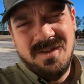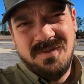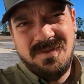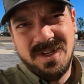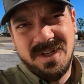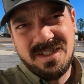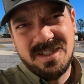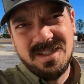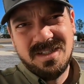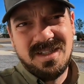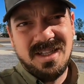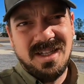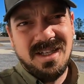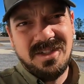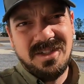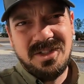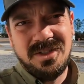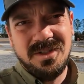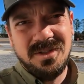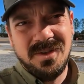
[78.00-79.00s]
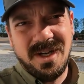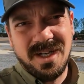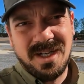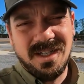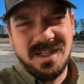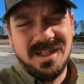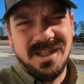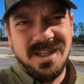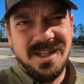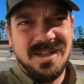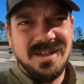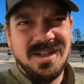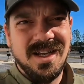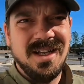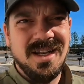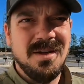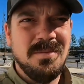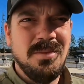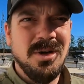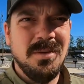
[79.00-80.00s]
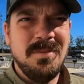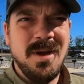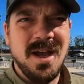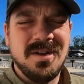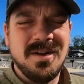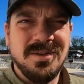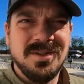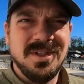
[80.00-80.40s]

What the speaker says: fixes the issue. I can then put it back